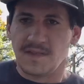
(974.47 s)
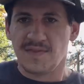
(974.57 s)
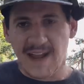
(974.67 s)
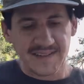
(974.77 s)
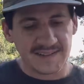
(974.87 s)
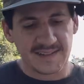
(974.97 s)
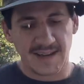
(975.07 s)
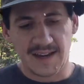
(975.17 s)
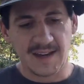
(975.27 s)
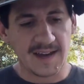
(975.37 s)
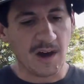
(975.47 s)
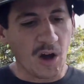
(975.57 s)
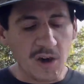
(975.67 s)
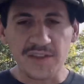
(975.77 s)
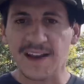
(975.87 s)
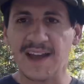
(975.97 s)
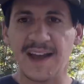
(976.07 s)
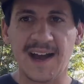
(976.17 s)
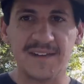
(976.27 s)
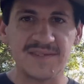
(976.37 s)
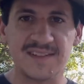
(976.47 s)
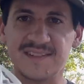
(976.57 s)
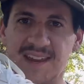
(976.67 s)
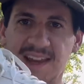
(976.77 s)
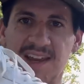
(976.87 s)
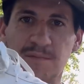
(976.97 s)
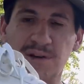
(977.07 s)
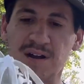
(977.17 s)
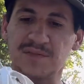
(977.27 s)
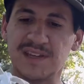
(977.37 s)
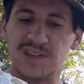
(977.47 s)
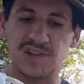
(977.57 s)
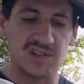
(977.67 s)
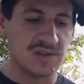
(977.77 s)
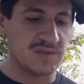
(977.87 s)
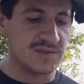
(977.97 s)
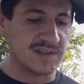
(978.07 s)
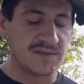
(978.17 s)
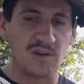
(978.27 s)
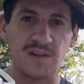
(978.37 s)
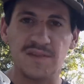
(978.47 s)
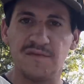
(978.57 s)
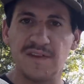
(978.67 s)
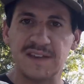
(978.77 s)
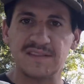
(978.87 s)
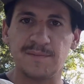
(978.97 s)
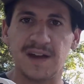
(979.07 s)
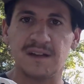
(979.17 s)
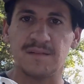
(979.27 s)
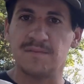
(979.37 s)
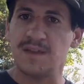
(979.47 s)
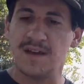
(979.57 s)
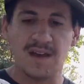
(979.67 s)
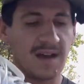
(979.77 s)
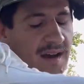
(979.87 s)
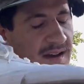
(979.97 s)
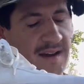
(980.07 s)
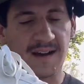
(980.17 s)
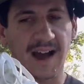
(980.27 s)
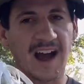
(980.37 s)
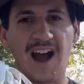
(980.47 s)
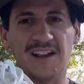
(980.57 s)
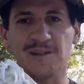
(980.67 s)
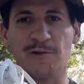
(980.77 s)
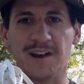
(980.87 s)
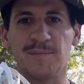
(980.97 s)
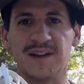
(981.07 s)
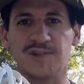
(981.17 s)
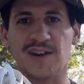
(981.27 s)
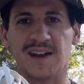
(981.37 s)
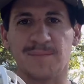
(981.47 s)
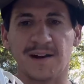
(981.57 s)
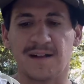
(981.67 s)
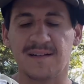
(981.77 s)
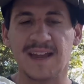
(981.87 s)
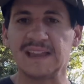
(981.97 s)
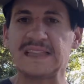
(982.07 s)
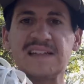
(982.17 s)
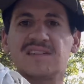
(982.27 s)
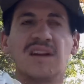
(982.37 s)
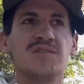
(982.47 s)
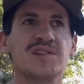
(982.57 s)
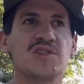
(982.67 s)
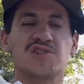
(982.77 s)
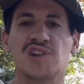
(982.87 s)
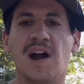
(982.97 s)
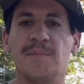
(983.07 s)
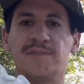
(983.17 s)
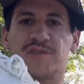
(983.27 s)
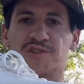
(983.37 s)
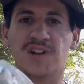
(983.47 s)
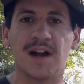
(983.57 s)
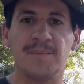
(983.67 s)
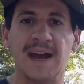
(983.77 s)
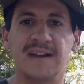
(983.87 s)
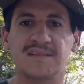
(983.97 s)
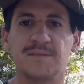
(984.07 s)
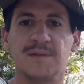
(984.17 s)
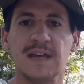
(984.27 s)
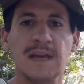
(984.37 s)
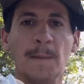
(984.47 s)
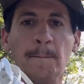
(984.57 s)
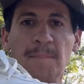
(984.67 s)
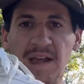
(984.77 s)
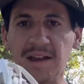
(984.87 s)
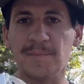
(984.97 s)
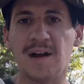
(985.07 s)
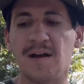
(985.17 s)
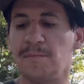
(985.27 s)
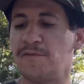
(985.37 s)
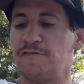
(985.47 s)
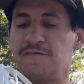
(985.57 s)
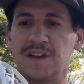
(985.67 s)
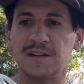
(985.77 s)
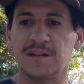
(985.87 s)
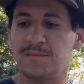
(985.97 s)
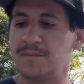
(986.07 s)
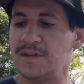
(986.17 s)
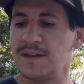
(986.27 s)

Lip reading: that's all that I have to say about these shoes. If you're on the fence about them, I highly recommend trying a pair. At least go to your shop if your shop has them, pick them up, feel them